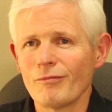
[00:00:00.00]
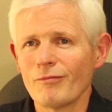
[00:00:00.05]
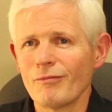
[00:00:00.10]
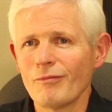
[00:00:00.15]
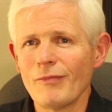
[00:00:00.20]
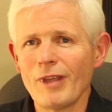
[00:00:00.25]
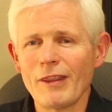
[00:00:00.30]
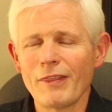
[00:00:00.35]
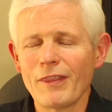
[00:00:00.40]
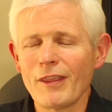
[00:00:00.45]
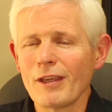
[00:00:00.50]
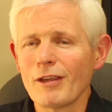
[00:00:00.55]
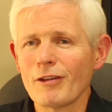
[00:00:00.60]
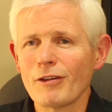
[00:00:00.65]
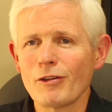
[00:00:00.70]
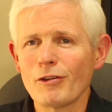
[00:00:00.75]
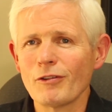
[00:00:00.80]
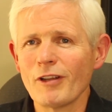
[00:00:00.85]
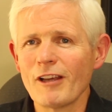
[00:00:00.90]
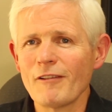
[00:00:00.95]
may think
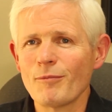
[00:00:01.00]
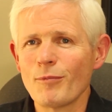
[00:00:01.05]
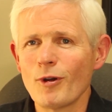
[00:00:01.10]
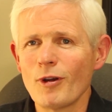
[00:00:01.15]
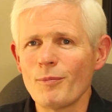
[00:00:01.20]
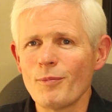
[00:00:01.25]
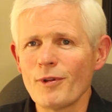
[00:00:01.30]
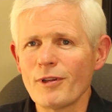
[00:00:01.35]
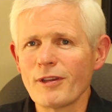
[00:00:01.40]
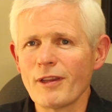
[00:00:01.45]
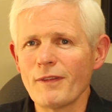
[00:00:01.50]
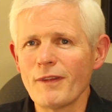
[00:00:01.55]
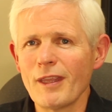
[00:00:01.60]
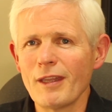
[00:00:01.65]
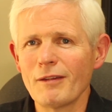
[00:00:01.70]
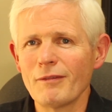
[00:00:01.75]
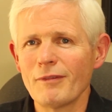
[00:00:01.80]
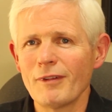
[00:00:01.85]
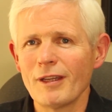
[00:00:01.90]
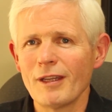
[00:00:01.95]
is your life purpose, and
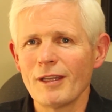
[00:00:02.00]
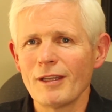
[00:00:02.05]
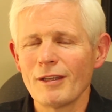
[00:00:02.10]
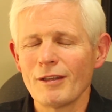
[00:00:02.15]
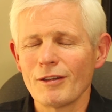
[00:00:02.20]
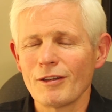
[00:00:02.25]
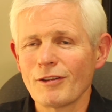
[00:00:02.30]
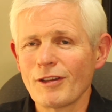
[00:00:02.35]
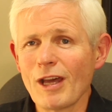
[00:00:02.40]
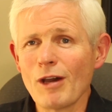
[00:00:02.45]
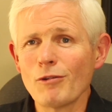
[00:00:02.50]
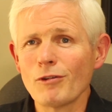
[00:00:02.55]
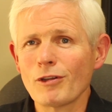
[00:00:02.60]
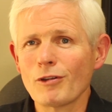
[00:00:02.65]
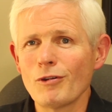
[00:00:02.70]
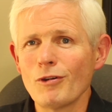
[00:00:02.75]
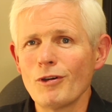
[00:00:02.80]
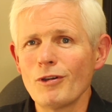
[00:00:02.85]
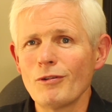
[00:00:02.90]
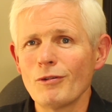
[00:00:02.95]
then sounds
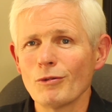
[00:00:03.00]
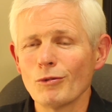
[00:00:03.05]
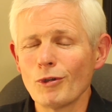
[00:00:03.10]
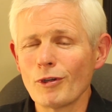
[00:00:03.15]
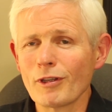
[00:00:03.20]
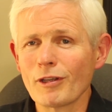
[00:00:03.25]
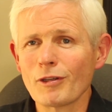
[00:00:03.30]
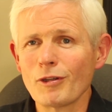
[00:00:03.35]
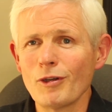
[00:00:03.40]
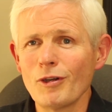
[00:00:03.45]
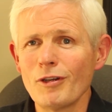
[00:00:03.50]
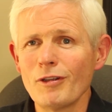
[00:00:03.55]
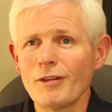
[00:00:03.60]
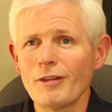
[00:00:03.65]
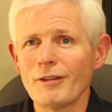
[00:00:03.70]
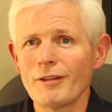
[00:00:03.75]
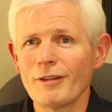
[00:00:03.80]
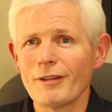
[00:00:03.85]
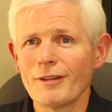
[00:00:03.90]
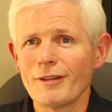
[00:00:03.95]
good, looks
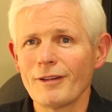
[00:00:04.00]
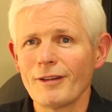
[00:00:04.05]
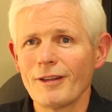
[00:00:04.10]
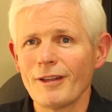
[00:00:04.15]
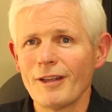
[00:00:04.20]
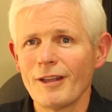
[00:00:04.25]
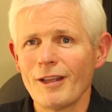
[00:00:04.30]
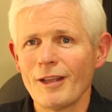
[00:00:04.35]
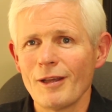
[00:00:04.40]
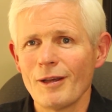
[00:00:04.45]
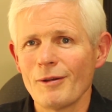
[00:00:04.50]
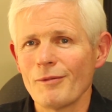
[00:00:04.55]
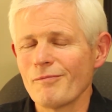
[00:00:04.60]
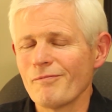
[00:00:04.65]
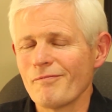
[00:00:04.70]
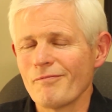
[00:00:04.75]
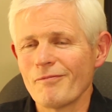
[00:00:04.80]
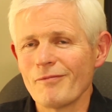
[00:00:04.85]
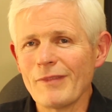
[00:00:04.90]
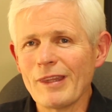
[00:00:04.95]
good.
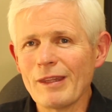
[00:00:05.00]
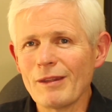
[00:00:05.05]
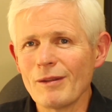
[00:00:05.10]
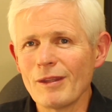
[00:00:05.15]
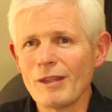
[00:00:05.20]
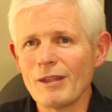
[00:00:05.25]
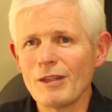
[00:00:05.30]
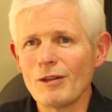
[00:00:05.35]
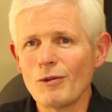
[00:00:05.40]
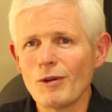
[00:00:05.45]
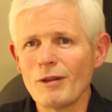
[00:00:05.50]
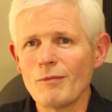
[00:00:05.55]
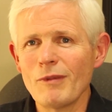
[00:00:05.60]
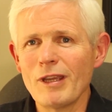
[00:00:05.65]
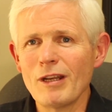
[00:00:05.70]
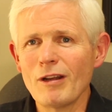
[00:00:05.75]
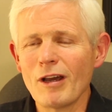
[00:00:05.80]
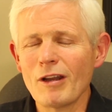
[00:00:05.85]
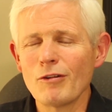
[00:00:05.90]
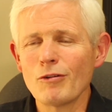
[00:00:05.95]
You know, it
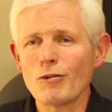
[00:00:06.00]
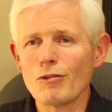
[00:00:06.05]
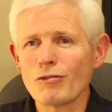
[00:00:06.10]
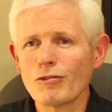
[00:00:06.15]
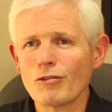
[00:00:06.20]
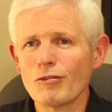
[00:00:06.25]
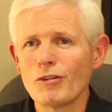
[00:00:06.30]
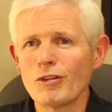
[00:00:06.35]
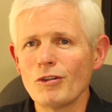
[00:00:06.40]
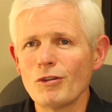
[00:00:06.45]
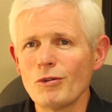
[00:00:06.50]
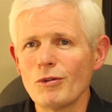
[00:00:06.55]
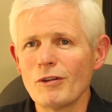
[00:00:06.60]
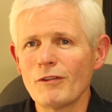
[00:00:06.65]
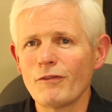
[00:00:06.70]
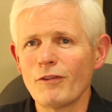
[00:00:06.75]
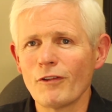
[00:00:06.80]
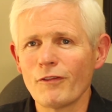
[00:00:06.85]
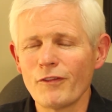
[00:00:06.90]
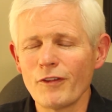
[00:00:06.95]
may not nurture you
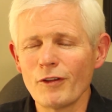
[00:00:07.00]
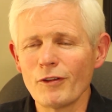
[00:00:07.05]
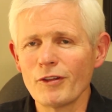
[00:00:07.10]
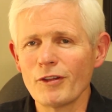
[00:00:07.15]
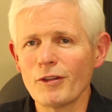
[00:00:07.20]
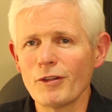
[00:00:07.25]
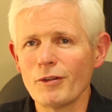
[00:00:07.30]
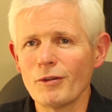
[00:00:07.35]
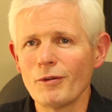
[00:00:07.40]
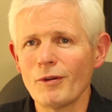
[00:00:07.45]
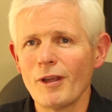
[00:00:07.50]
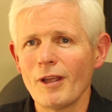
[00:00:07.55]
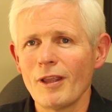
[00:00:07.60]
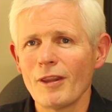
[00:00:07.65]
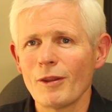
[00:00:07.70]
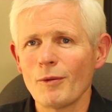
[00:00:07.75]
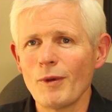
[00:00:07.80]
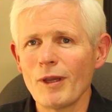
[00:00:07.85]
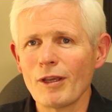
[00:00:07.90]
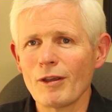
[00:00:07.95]
and fulfill you
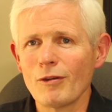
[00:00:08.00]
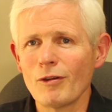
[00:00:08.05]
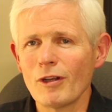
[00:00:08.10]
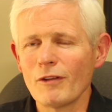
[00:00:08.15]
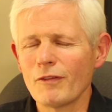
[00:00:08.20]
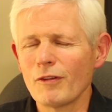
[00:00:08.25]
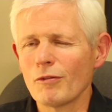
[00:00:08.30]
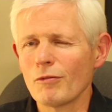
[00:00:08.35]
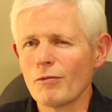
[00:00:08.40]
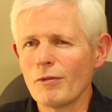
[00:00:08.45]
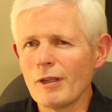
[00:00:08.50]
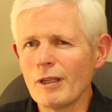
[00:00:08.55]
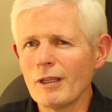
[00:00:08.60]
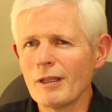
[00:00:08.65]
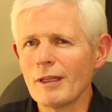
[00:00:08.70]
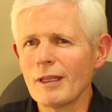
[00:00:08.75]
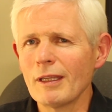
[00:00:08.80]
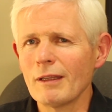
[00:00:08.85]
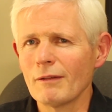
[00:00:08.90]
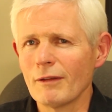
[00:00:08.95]
the way it could if you
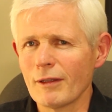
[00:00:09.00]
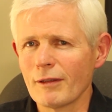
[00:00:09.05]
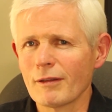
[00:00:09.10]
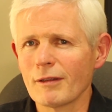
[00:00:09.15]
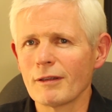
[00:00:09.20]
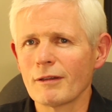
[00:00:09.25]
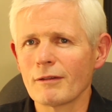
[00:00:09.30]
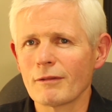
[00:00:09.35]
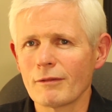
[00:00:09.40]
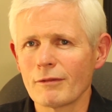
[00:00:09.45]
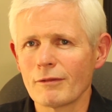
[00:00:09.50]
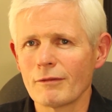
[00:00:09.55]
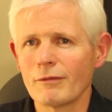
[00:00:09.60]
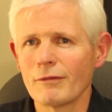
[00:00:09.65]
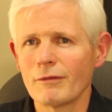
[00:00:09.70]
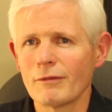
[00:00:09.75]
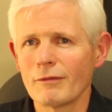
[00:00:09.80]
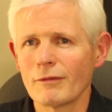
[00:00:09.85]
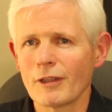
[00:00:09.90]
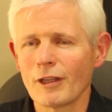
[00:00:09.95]
really listened
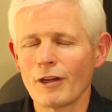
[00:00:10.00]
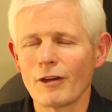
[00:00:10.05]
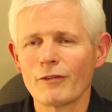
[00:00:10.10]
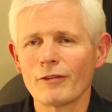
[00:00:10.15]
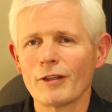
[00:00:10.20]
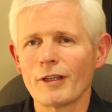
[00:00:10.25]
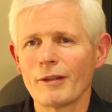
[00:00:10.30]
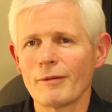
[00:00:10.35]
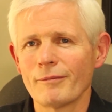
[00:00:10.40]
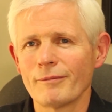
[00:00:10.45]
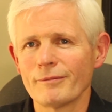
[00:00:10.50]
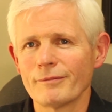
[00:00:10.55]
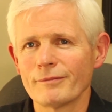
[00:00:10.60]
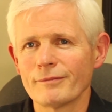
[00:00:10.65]
carefully.